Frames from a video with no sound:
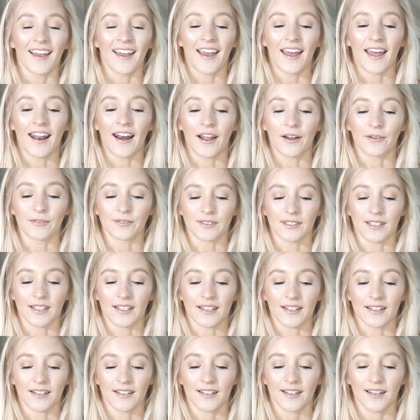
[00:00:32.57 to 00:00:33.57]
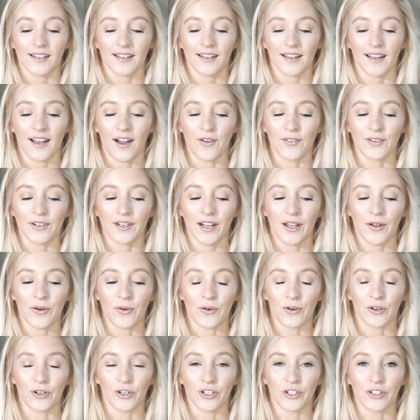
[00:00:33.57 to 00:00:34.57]
and I was like, how did I
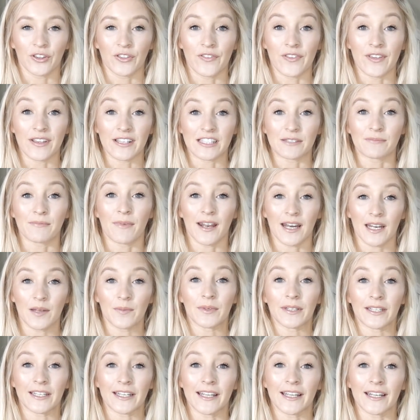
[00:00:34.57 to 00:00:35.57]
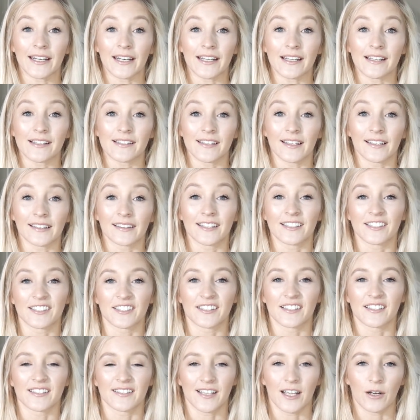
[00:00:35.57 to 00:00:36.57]
order this many bikinis? Like, this
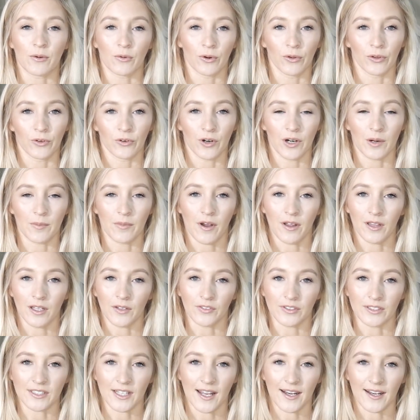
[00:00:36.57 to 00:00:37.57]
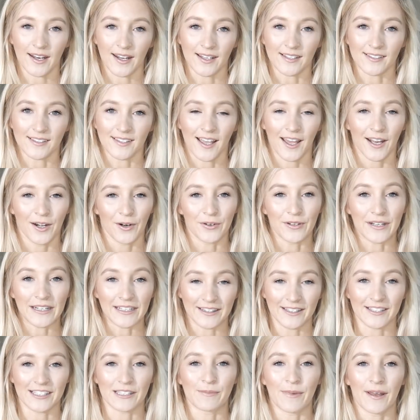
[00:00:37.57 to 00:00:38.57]
is insane. We're only going to Bali for ten days. I don't
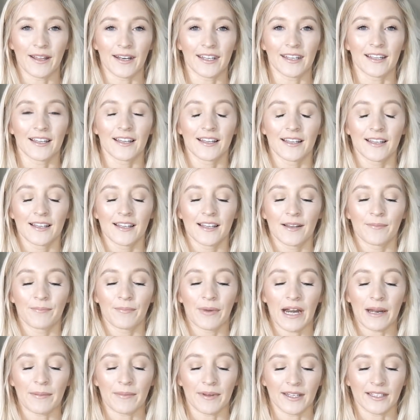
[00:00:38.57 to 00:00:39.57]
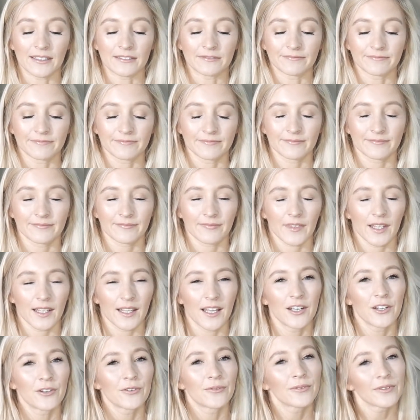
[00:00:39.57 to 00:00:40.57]
need this many. But I mean,
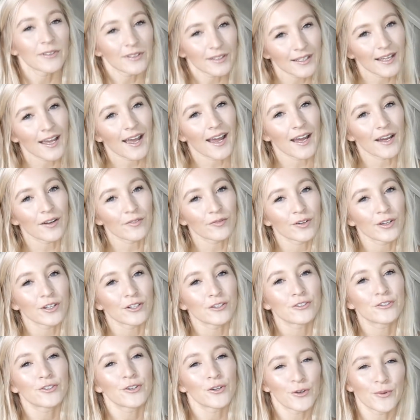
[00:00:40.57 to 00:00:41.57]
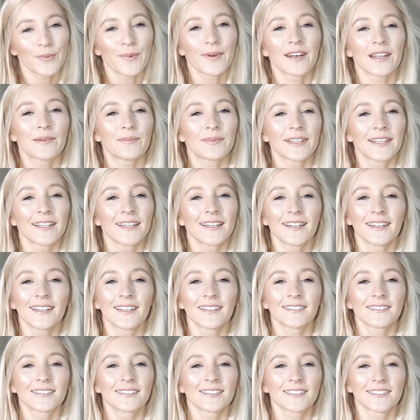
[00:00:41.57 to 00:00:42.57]
can you really have too many
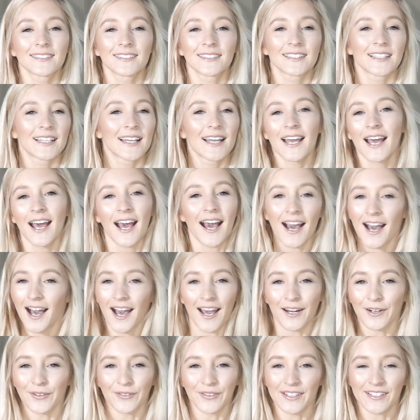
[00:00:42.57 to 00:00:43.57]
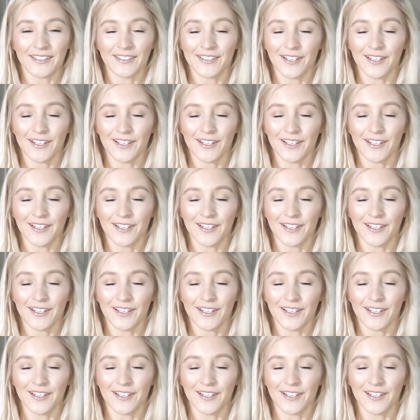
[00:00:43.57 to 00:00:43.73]
bikinis? I don't think